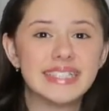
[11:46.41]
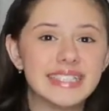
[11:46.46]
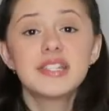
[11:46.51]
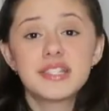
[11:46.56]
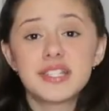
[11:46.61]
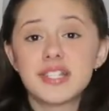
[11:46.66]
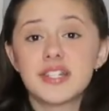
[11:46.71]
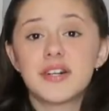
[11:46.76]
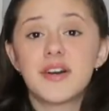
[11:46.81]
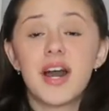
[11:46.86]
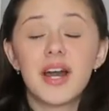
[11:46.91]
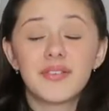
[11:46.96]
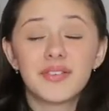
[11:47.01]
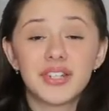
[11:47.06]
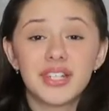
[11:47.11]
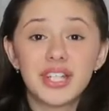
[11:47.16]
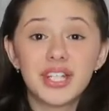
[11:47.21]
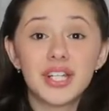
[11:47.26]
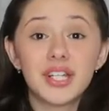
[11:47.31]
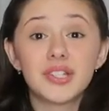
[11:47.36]
So I'm
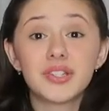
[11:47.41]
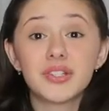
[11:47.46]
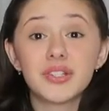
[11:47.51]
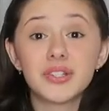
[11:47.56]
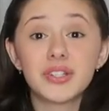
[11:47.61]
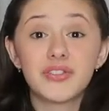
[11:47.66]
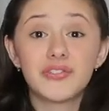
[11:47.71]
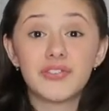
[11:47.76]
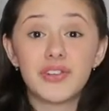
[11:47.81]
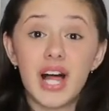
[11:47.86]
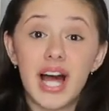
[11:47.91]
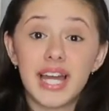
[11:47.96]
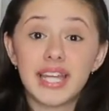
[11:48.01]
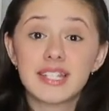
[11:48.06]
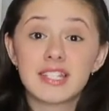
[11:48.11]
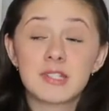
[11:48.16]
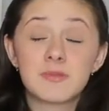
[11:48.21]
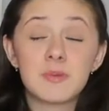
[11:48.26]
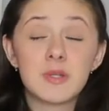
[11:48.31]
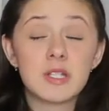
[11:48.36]
going to go through the
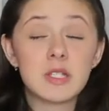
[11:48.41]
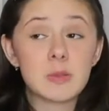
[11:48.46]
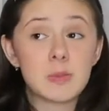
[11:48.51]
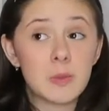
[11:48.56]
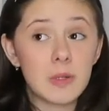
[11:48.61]
flying spins